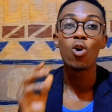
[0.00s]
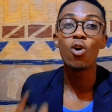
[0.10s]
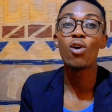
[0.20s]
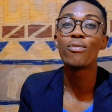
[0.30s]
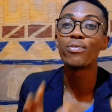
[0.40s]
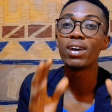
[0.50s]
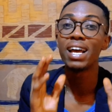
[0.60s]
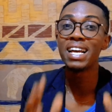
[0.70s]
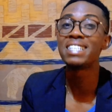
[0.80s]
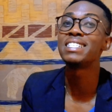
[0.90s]
of
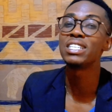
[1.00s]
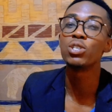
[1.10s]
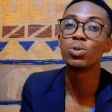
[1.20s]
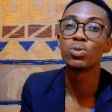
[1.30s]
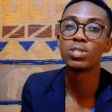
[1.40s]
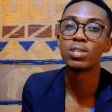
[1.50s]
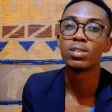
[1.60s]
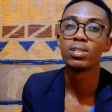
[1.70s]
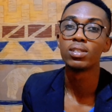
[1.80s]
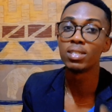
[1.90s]
SEOs.
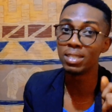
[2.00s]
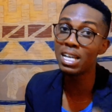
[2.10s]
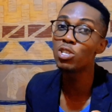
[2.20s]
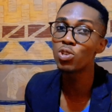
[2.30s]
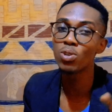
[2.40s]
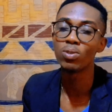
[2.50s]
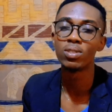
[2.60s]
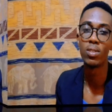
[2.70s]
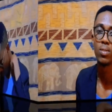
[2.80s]
Stay tuned.